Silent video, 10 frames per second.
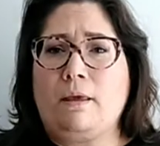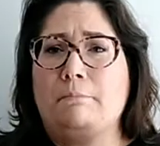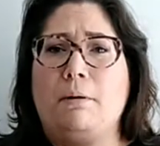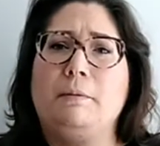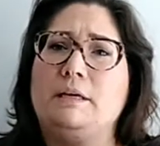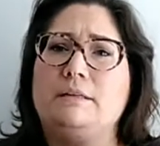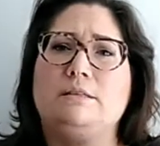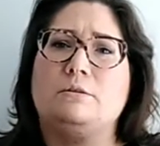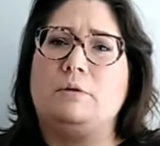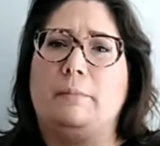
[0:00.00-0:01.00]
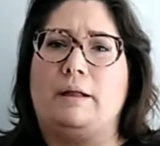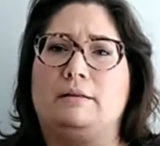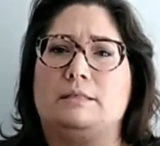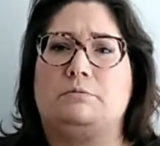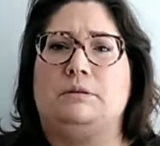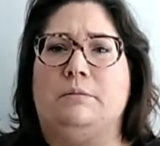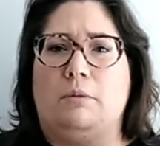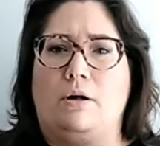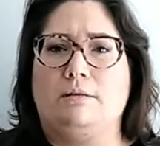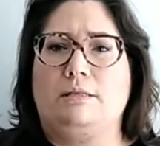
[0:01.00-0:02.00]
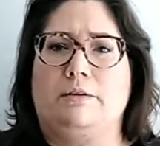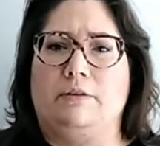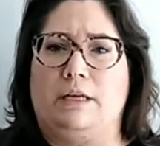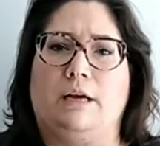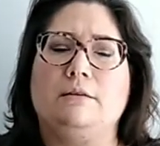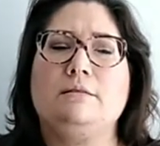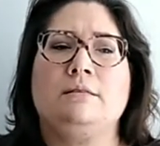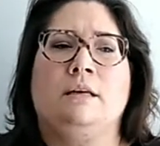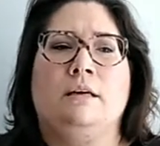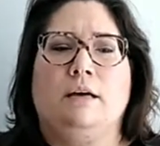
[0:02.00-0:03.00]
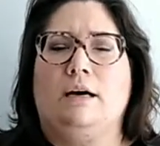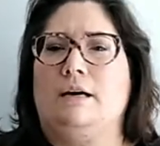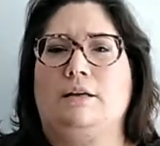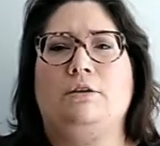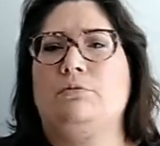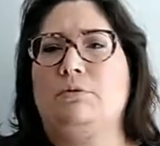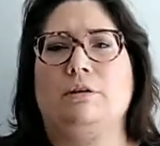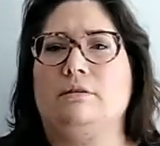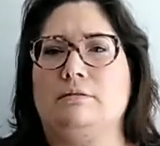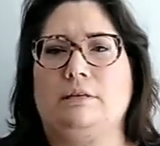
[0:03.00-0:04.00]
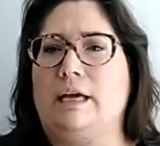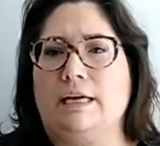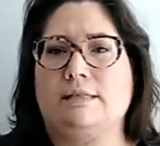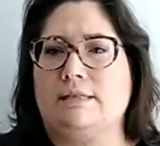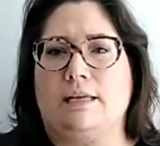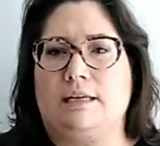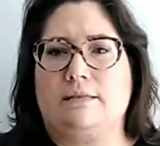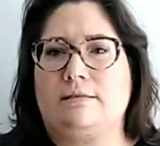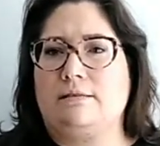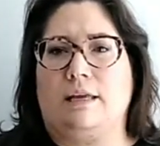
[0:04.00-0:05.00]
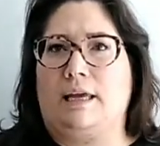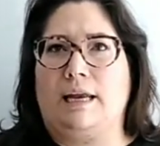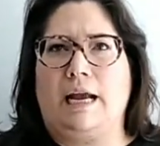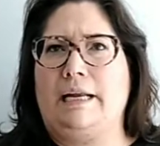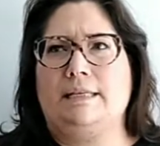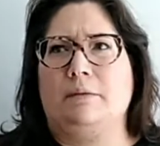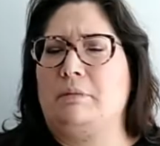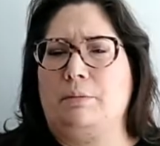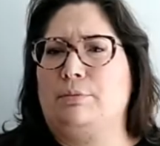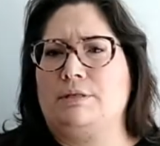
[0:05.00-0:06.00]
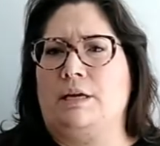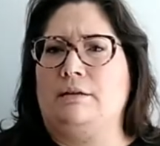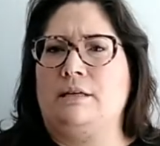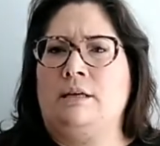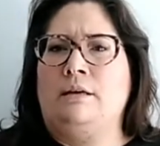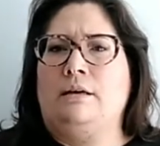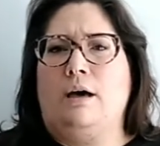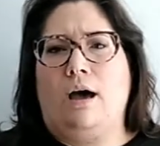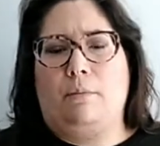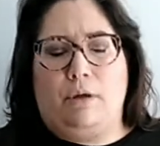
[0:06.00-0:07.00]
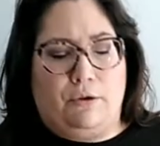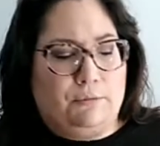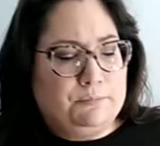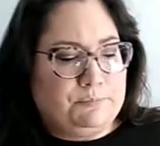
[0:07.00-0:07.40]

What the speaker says: but because it's so well balanced with the malts and everything else, you wouldn't guess that it's like an 80-something% IBU.